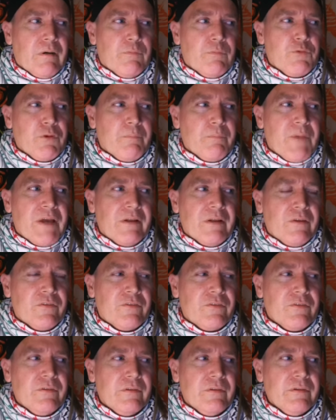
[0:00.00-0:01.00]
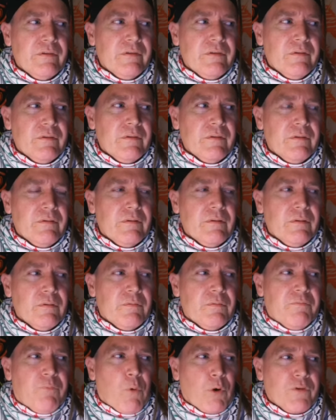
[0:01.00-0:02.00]
tremendous
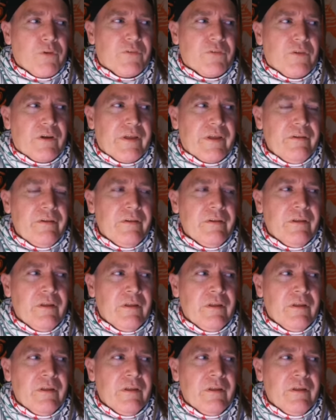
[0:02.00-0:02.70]
foresight,